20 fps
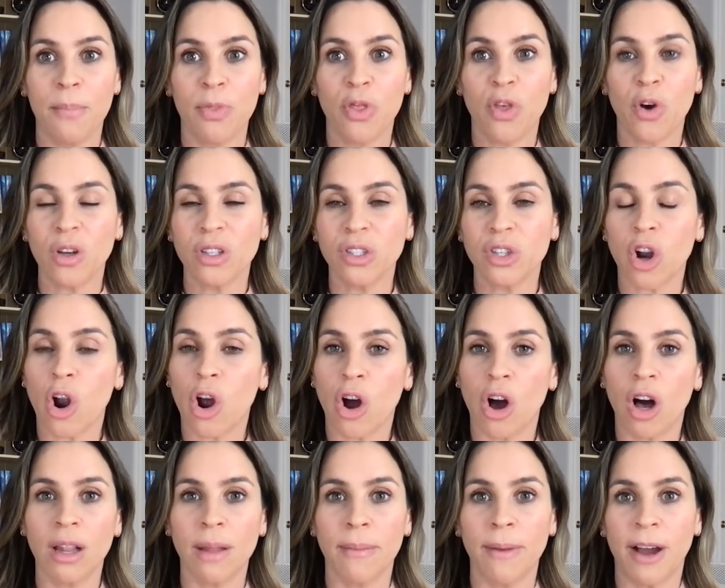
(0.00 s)
Those are
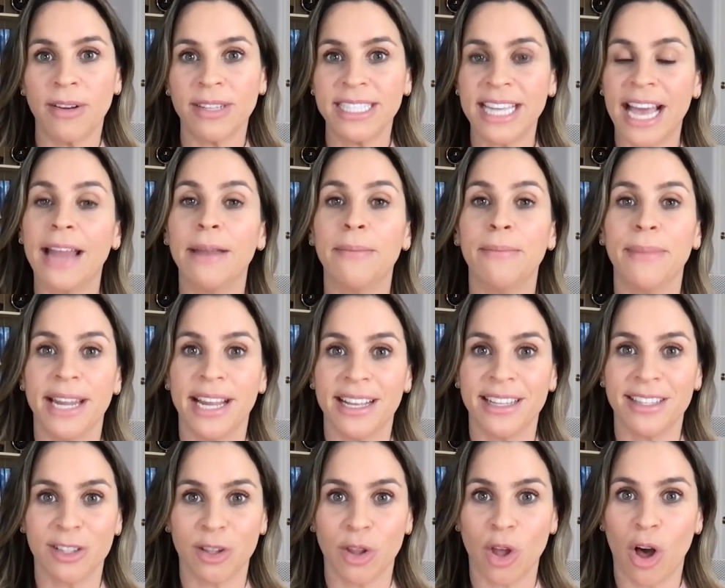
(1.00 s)
all about 10
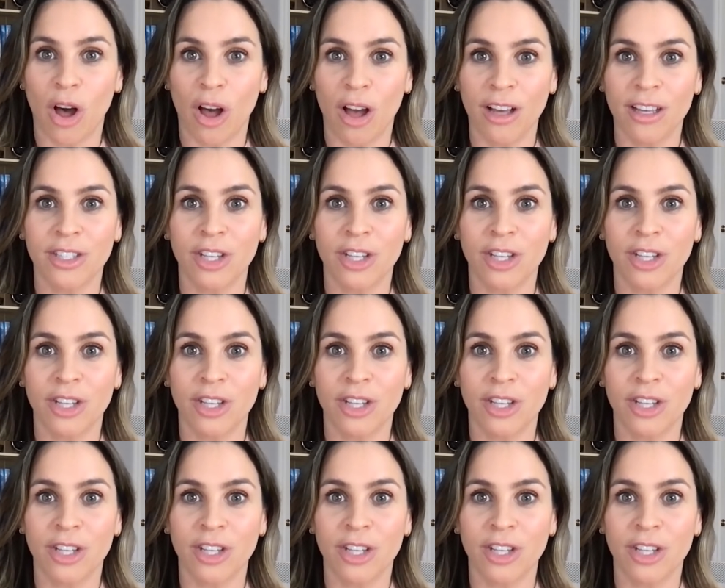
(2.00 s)
minutes long.